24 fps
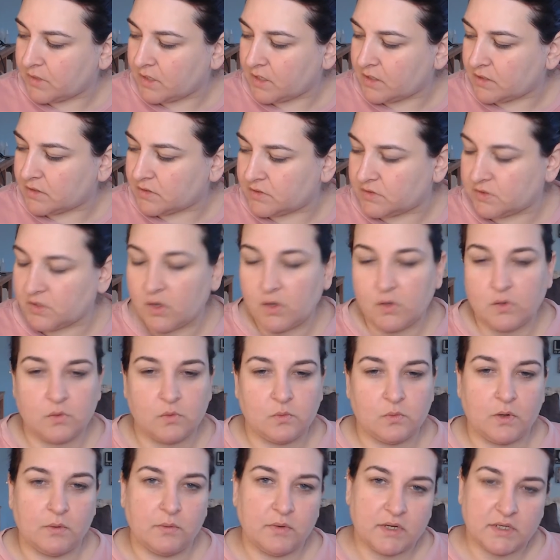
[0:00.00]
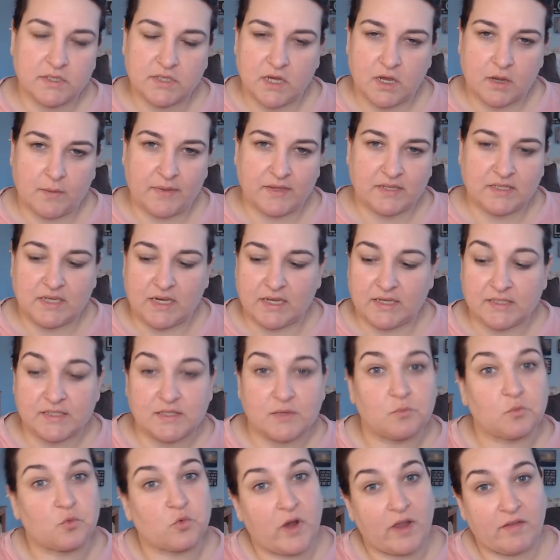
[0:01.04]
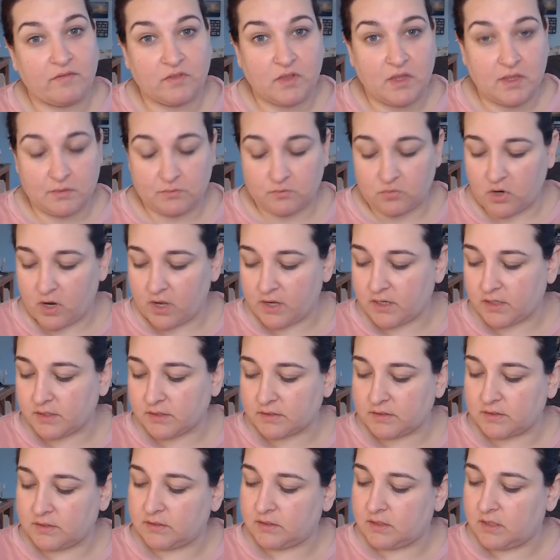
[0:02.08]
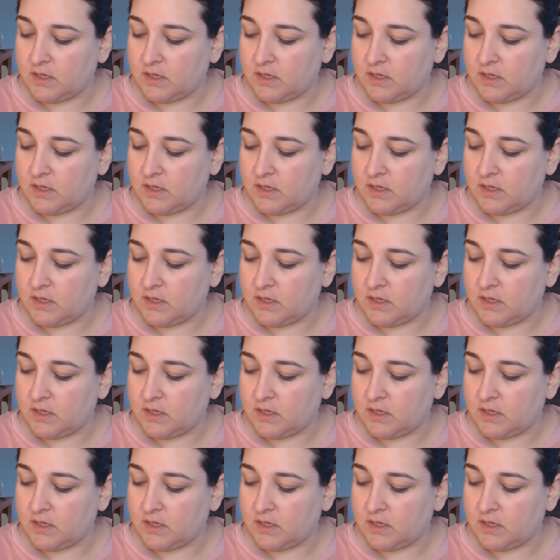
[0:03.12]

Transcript: So what we're going to talk about today is some Revlon products.